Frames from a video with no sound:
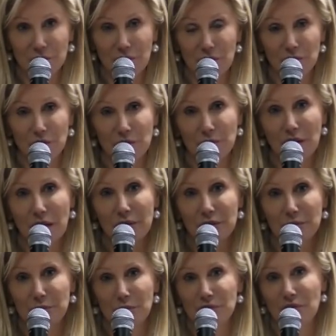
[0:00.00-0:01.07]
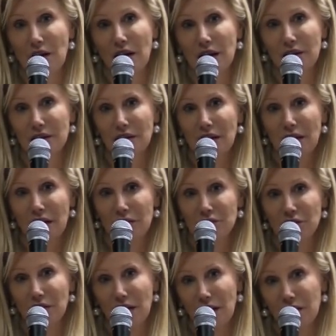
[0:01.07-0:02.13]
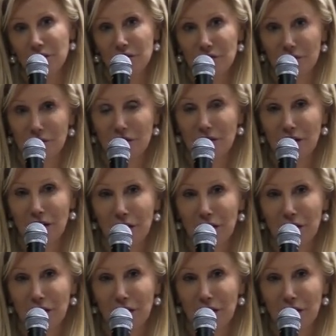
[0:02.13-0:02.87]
but we'll be able to provide education.